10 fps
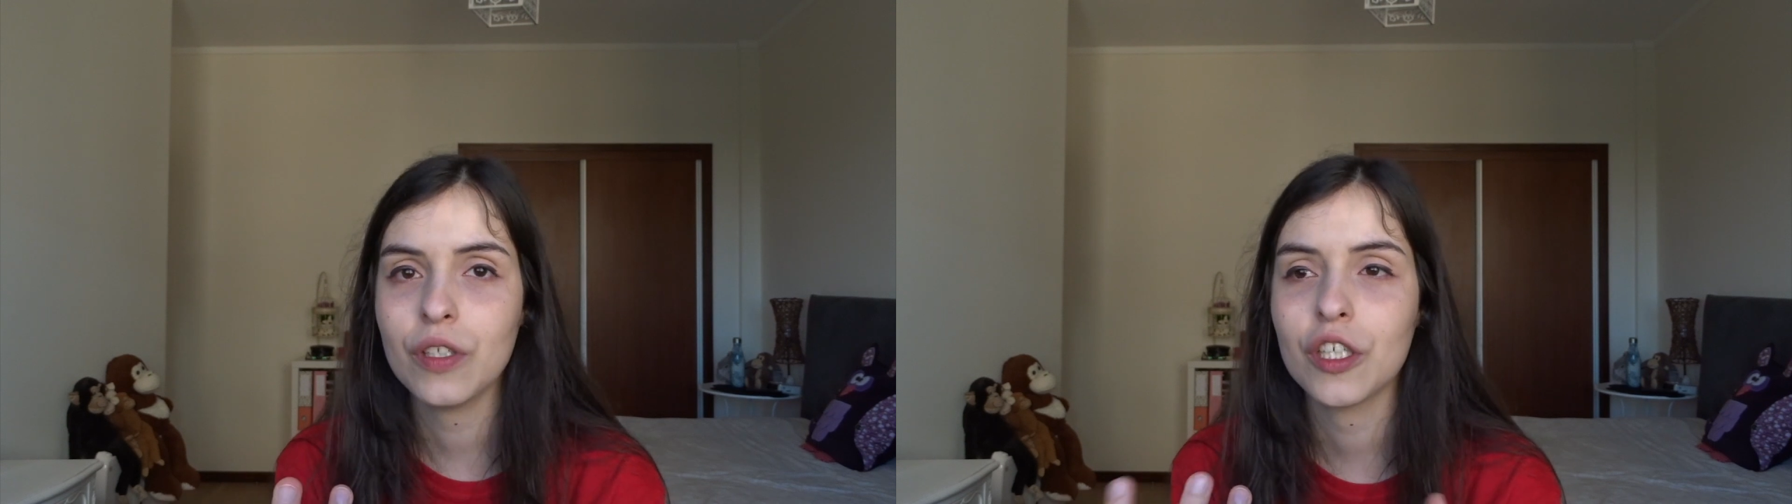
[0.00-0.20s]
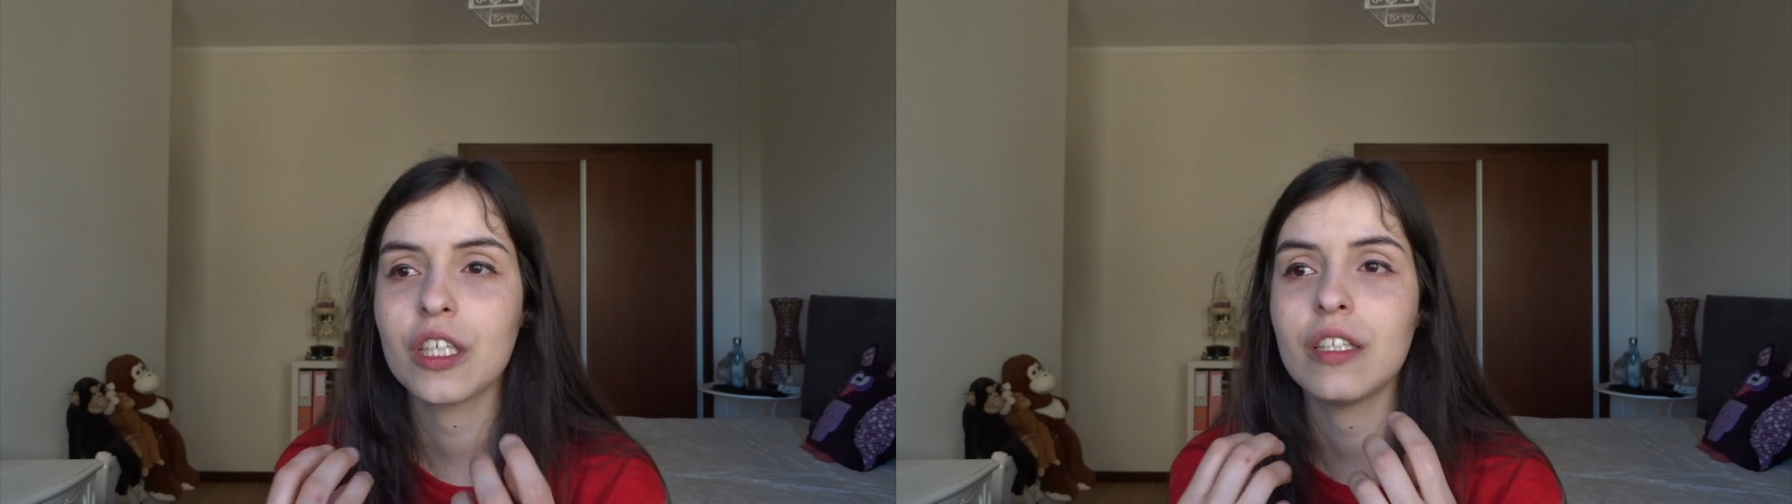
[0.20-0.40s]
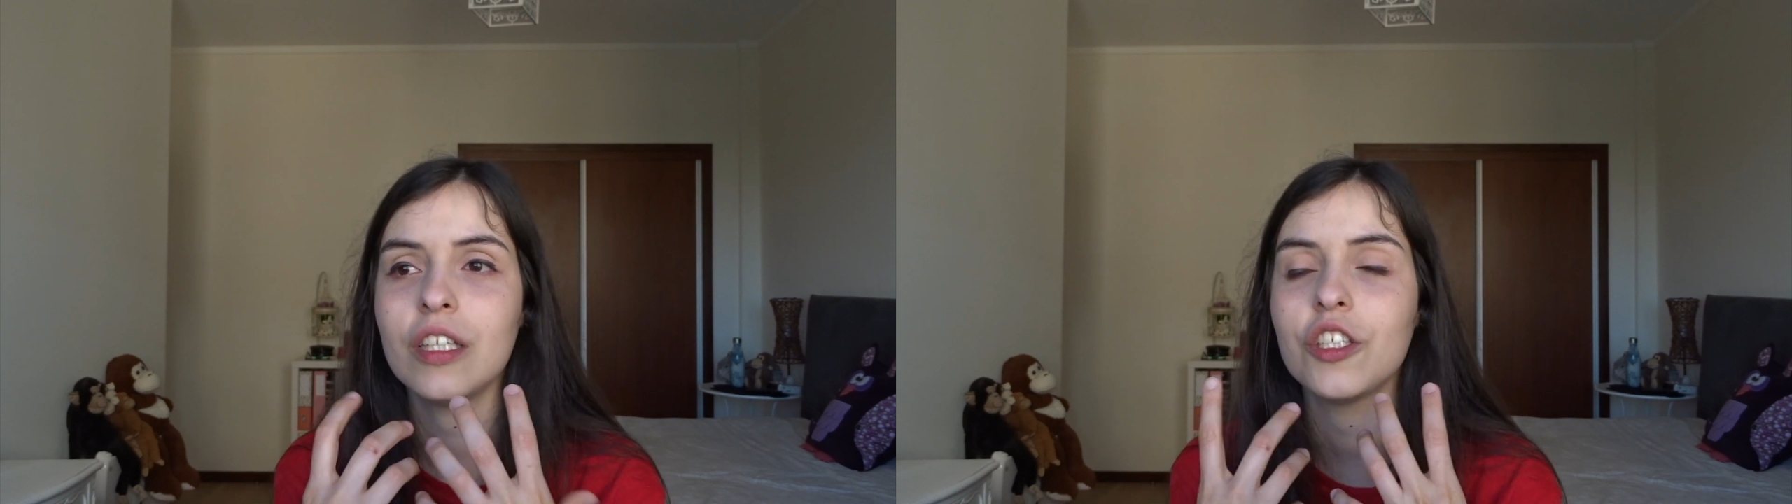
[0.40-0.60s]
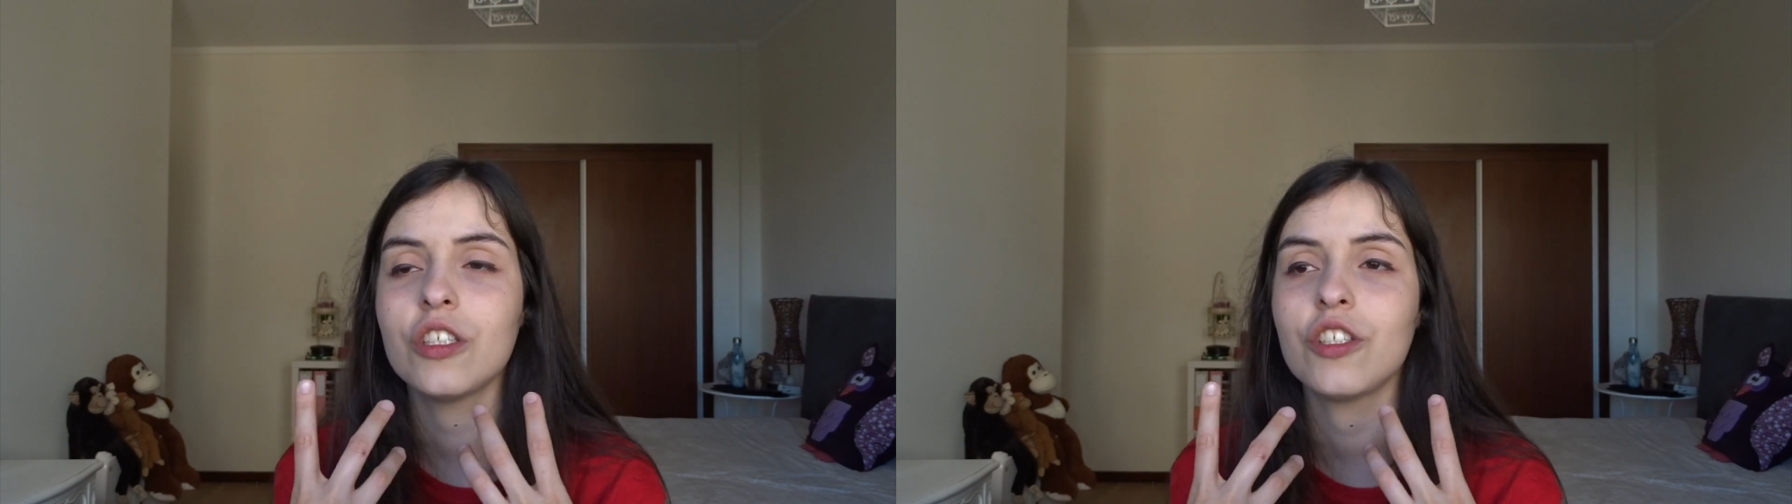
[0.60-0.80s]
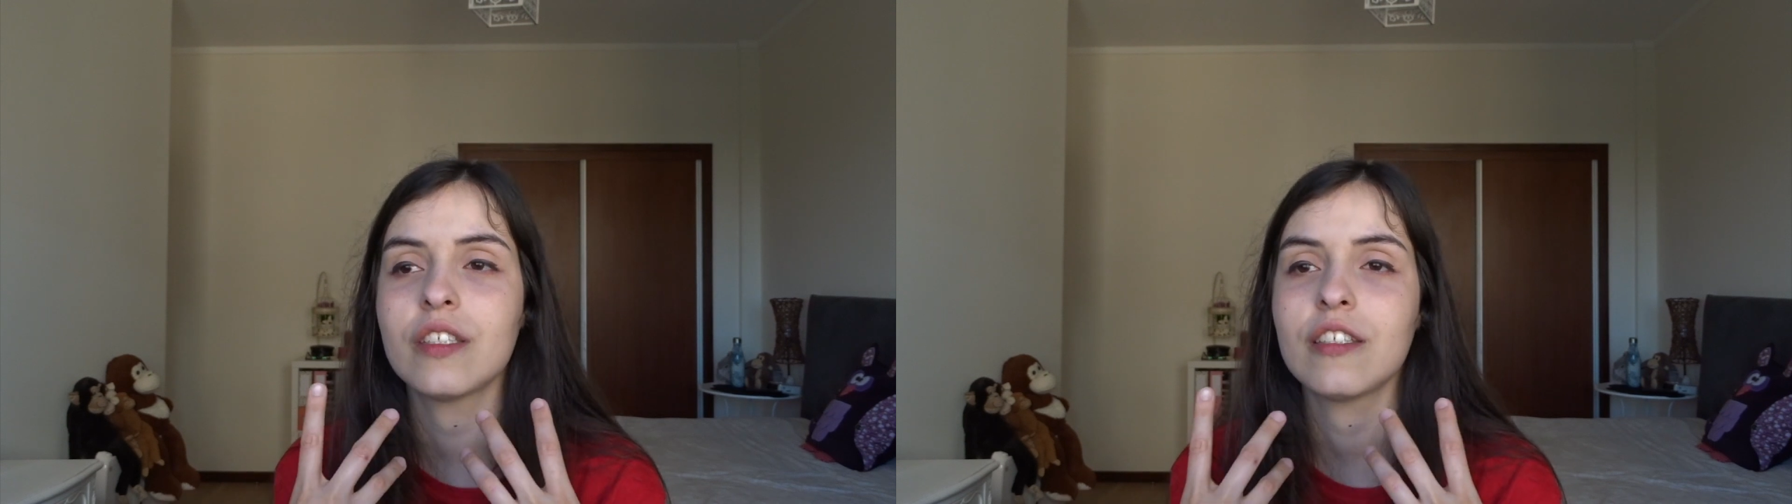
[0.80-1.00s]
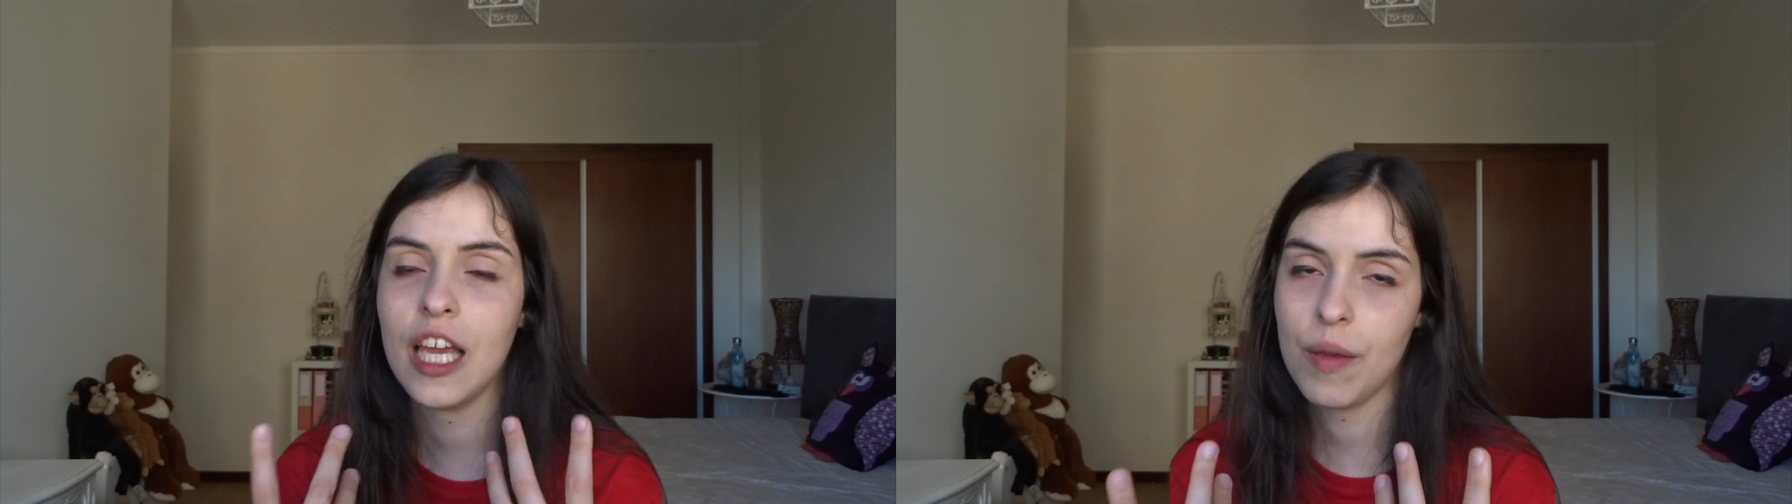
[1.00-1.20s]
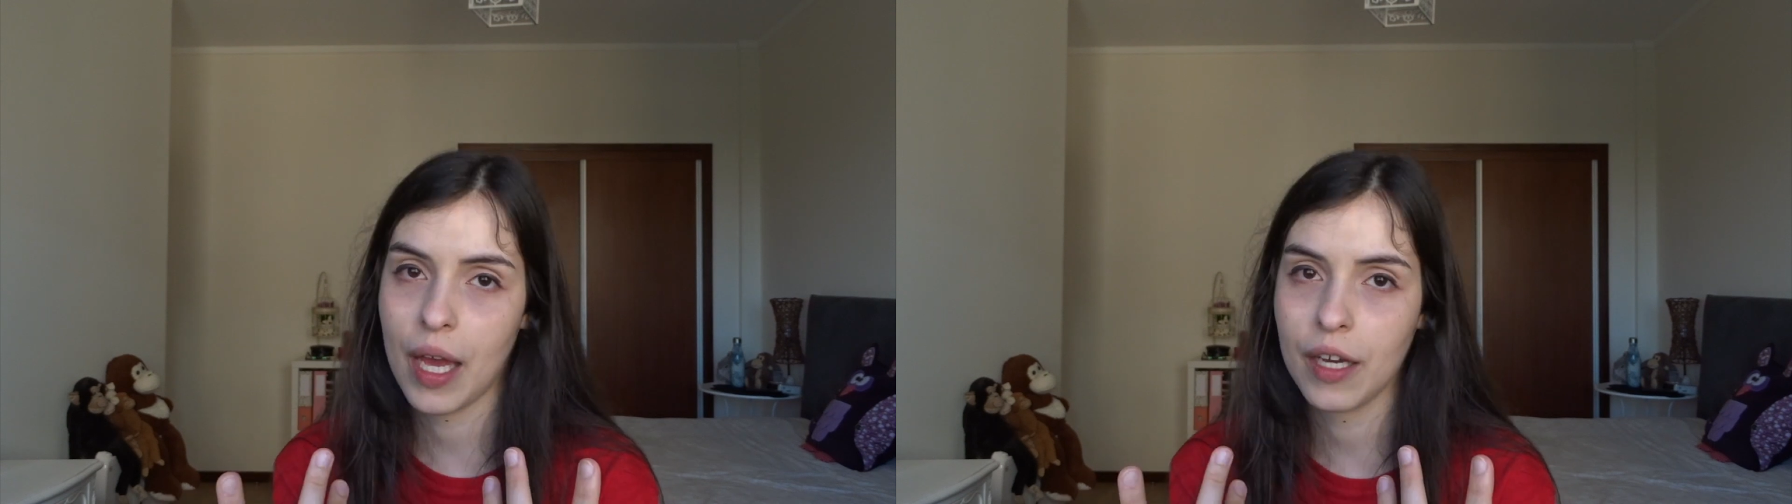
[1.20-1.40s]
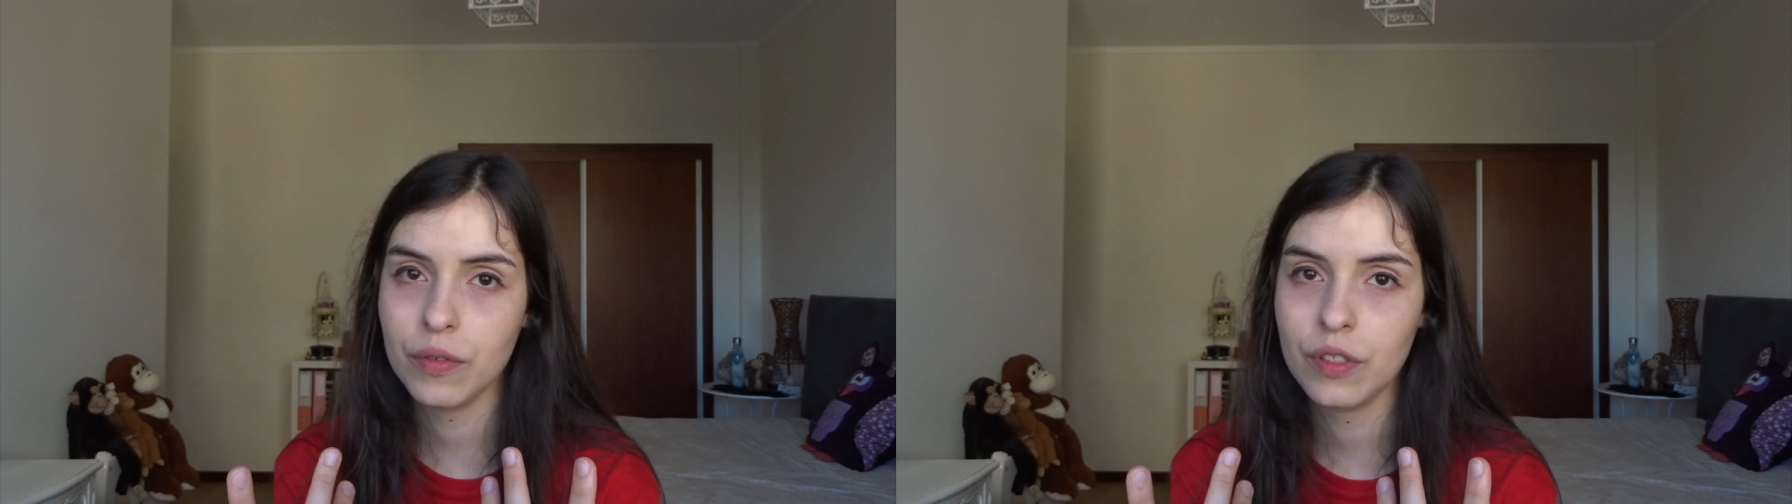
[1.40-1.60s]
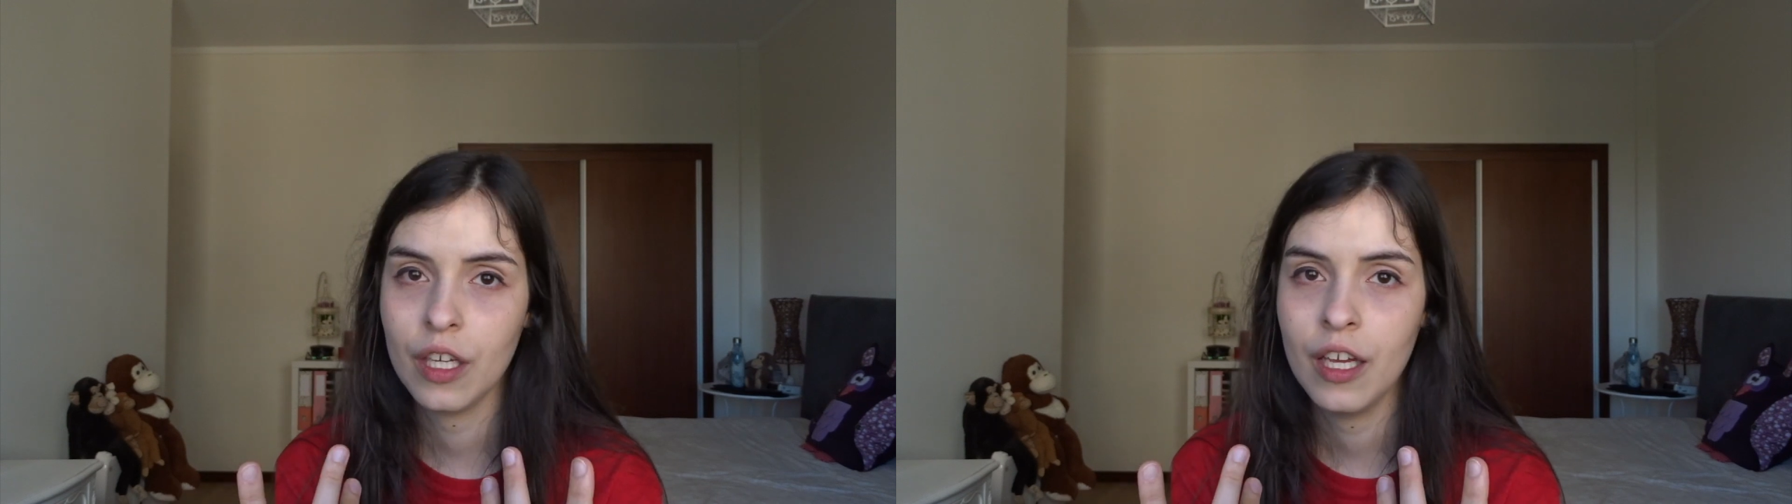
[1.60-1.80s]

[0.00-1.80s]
her condition just came out,